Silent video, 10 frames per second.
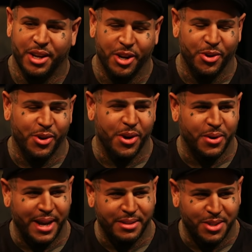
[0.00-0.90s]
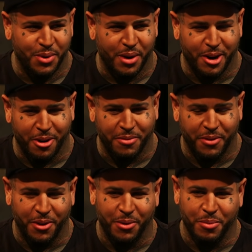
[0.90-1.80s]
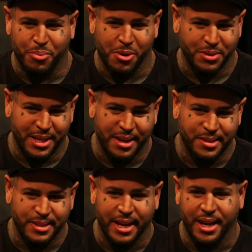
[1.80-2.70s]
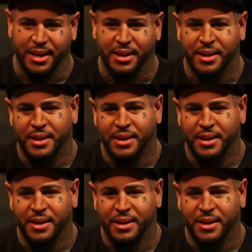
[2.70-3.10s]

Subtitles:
You know, you go down to a curfew protest, and